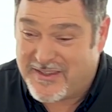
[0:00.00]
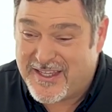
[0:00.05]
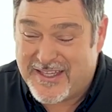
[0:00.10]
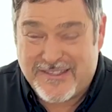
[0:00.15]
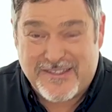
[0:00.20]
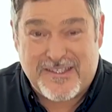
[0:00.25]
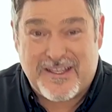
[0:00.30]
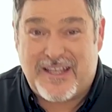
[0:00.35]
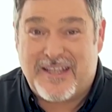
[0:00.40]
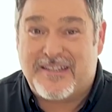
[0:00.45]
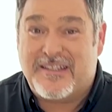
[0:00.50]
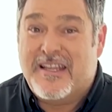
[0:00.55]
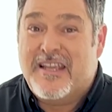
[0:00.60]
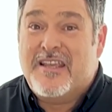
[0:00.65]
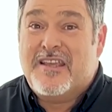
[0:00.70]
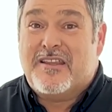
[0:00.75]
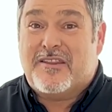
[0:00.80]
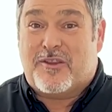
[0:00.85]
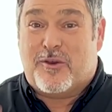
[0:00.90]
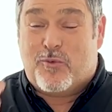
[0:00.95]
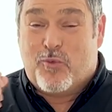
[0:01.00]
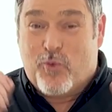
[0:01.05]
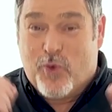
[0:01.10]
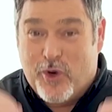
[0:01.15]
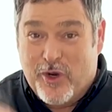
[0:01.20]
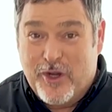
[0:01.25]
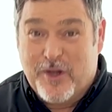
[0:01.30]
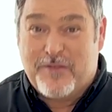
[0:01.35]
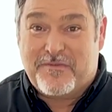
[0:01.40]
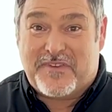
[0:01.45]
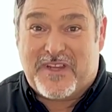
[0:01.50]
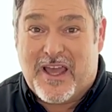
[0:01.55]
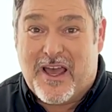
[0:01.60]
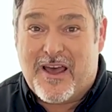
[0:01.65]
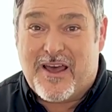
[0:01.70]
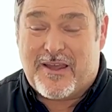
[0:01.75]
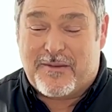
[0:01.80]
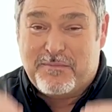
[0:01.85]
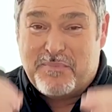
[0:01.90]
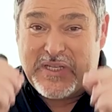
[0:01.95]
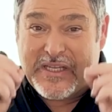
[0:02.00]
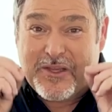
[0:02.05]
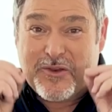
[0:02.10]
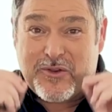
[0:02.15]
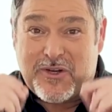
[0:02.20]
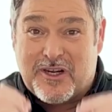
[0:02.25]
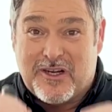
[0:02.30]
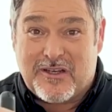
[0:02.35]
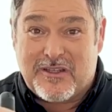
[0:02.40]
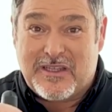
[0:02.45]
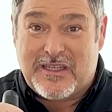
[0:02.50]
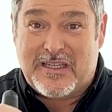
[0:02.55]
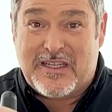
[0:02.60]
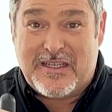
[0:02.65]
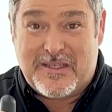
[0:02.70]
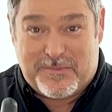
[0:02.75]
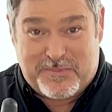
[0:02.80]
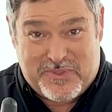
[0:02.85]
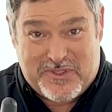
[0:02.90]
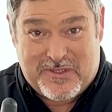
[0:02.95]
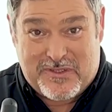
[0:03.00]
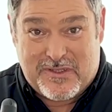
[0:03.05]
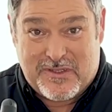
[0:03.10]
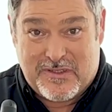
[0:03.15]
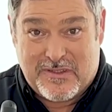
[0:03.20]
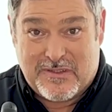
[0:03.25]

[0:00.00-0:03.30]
Let's let the Word of God be on our lips.